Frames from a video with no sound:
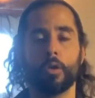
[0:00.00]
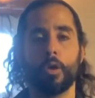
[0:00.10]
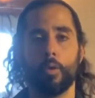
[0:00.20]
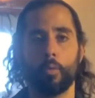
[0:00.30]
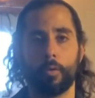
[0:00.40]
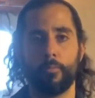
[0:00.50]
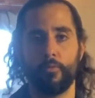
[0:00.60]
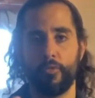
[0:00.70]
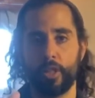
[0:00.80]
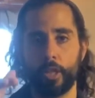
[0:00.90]
Where I'm
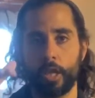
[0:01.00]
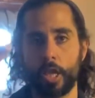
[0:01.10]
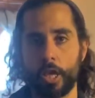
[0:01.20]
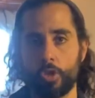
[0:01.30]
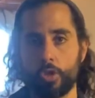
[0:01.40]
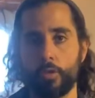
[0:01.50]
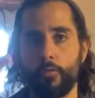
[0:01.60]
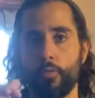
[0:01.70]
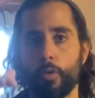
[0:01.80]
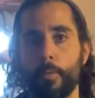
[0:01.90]
filling each of the
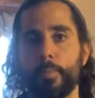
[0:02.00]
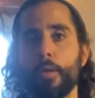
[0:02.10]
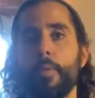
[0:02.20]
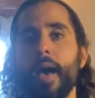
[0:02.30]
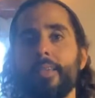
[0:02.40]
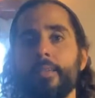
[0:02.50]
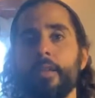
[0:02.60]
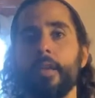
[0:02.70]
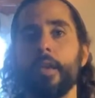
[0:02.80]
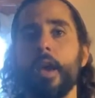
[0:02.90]
4 up to
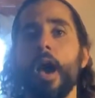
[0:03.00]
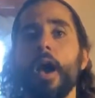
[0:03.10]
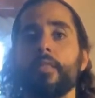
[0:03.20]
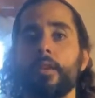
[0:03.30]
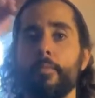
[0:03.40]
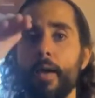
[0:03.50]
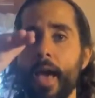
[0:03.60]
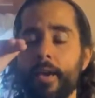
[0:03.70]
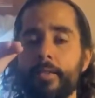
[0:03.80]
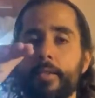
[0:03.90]
capacity, and then I'm
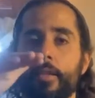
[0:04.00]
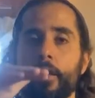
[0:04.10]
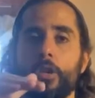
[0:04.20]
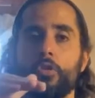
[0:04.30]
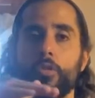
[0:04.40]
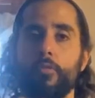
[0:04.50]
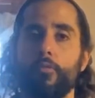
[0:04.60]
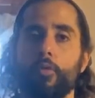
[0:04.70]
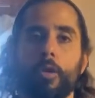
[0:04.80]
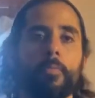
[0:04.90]
exhaling each of the 4.